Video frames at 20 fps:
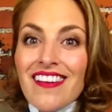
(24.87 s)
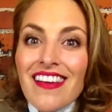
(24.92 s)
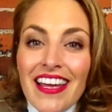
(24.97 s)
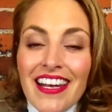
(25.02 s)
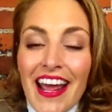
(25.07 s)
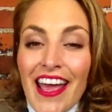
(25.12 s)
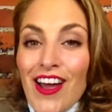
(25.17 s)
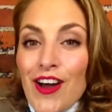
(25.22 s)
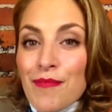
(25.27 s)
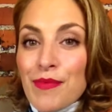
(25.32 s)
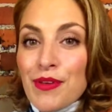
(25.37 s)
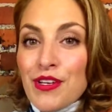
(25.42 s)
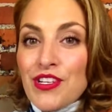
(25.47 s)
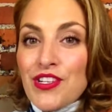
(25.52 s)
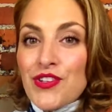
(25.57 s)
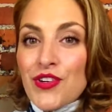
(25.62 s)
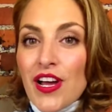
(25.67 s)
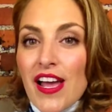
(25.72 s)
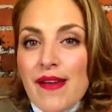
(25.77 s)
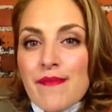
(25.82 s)
and I hope you
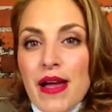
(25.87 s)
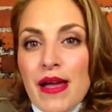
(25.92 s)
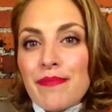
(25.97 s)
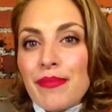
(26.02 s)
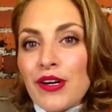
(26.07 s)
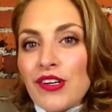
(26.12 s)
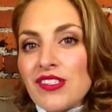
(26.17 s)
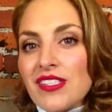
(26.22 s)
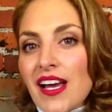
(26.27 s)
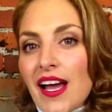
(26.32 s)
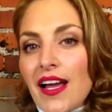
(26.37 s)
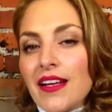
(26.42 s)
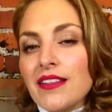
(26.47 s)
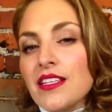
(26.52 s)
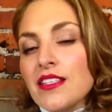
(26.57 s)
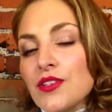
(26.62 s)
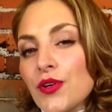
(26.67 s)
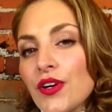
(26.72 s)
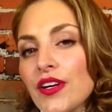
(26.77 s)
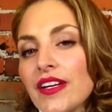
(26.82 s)
enjoy my bow tie
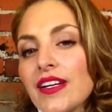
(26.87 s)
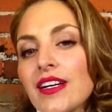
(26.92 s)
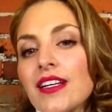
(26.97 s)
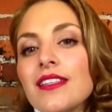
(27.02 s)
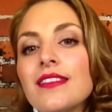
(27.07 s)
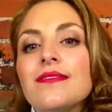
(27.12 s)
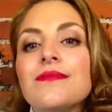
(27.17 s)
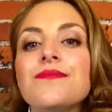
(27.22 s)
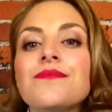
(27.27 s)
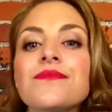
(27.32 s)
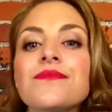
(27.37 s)
tutorial.